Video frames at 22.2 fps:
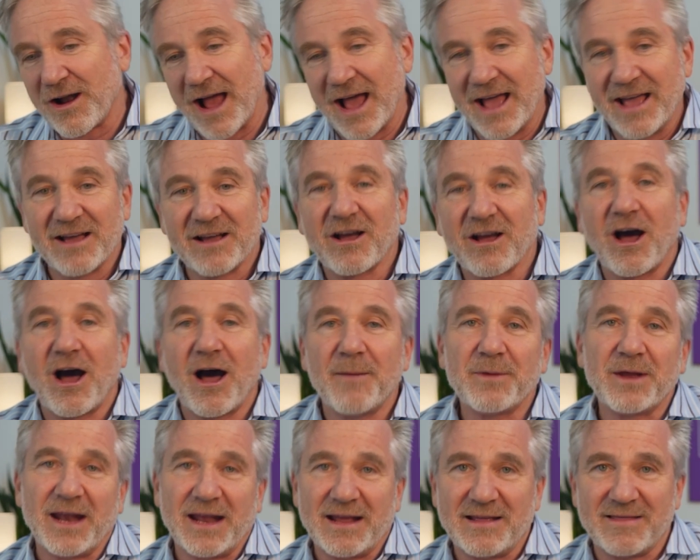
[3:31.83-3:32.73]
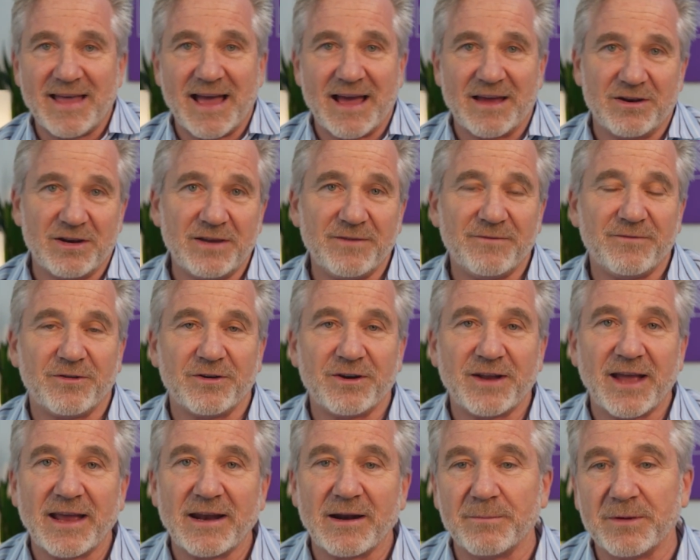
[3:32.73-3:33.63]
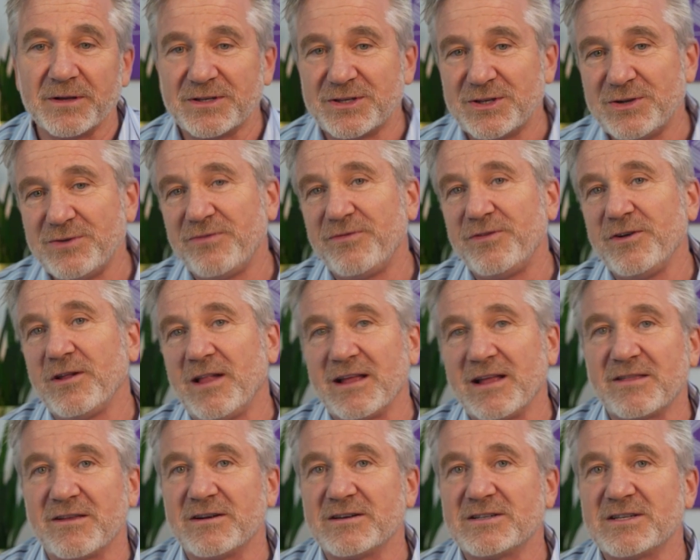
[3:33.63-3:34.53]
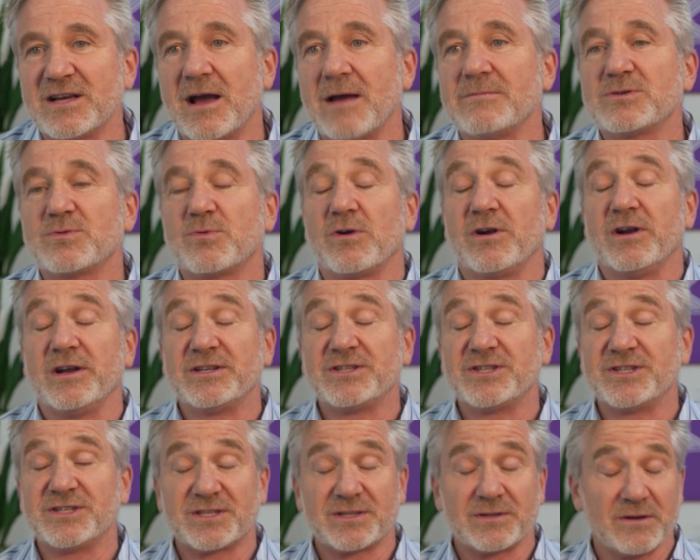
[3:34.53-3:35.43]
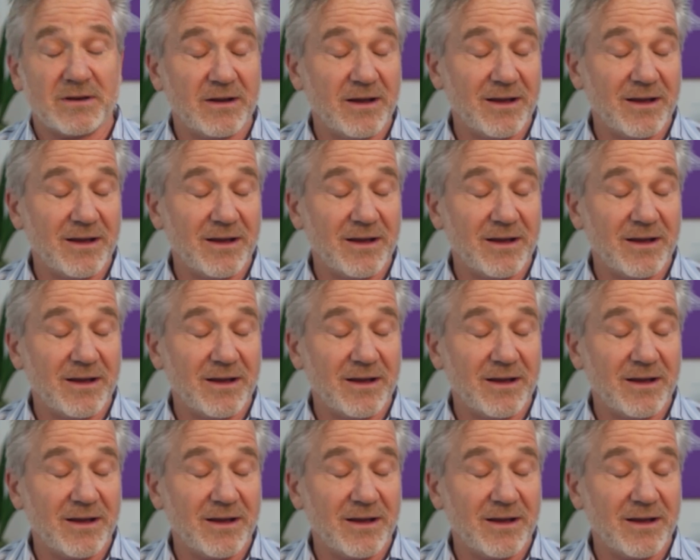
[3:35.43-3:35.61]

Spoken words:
I accommodate that need for data, but do you feel like there are times where it just,